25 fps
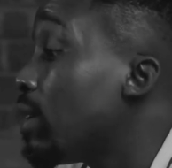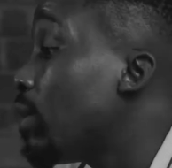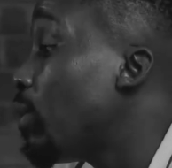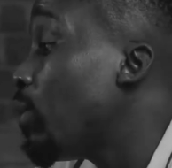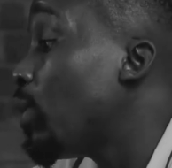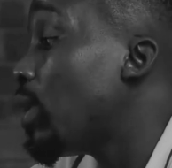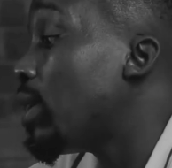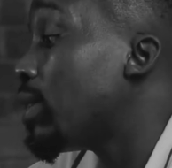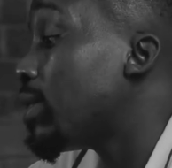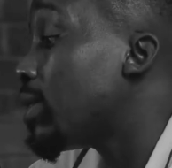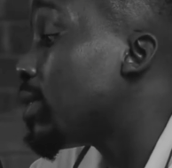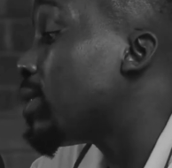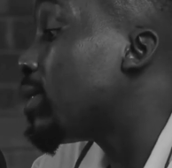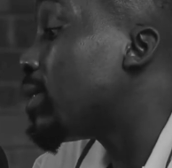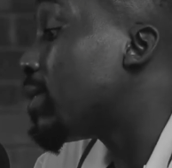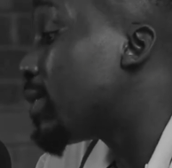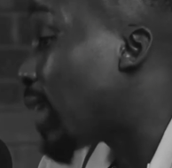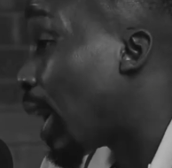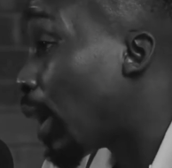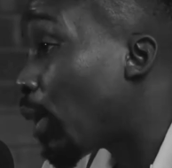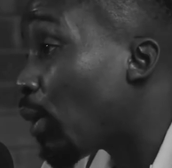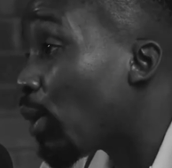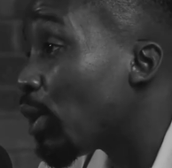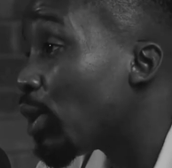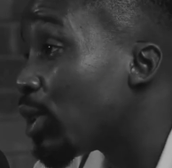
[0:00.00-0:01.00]
well, this is
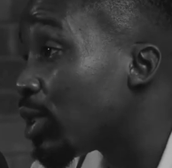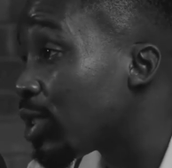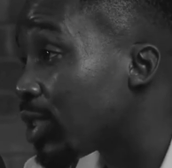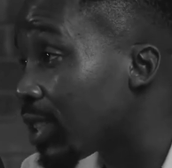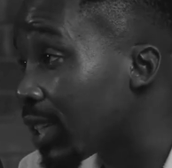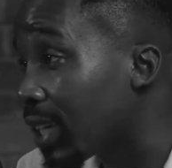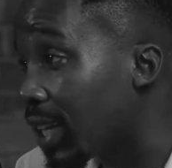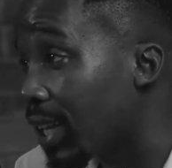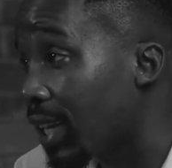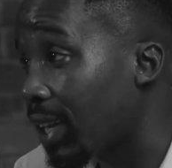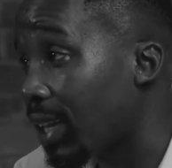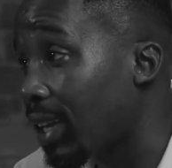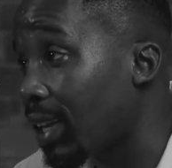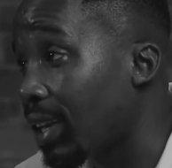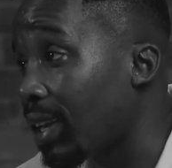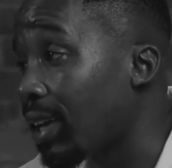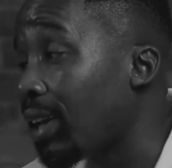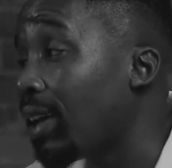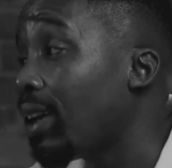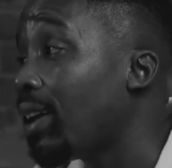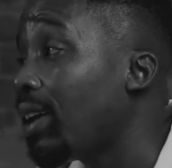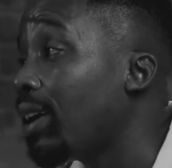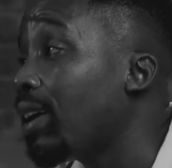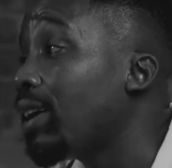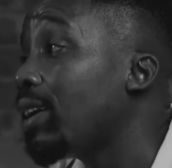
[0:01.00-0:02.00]
psychologically,
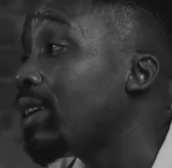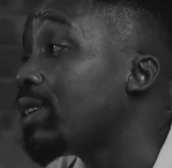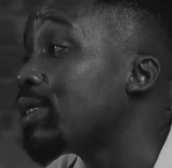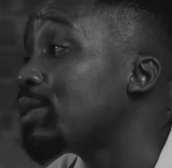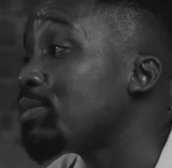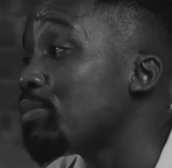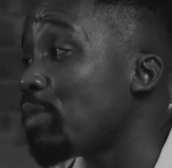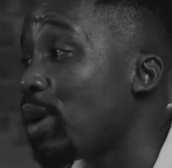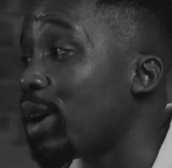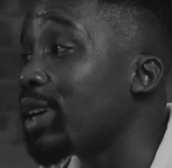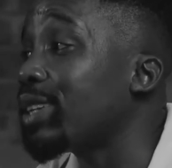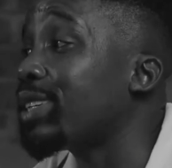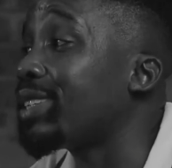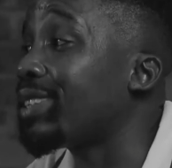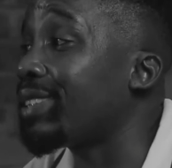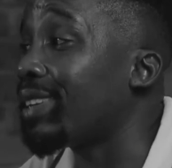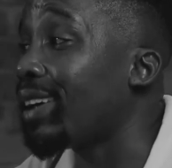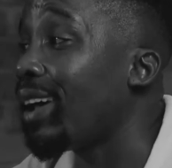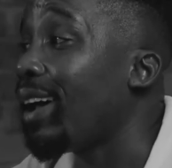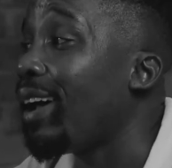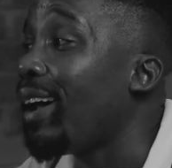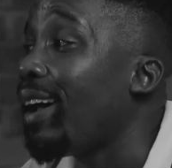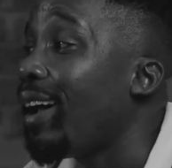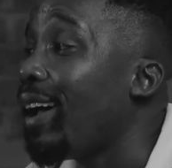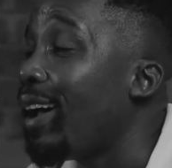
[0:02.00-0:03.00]
it's much
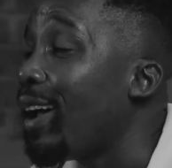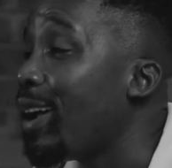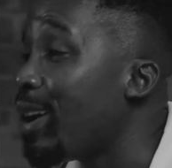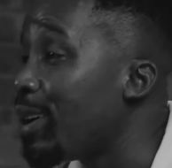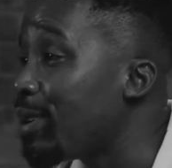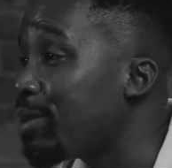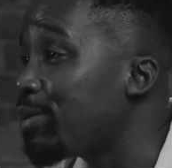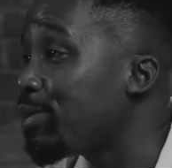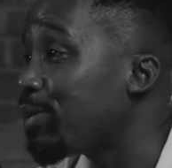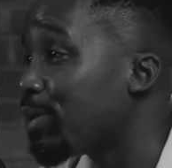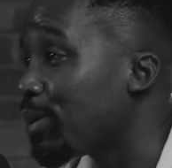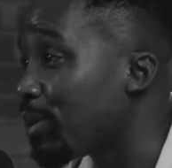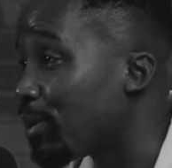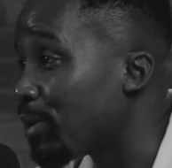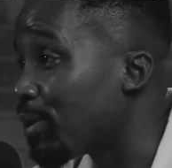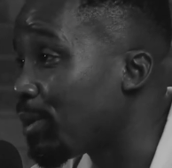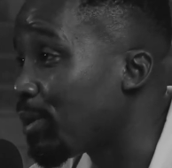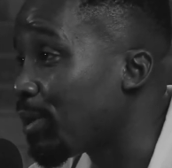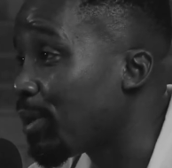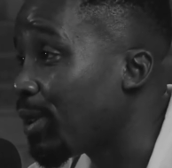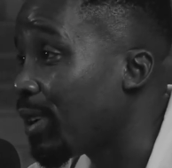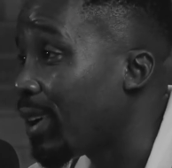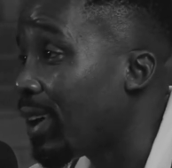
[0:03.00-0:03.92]
hurtful.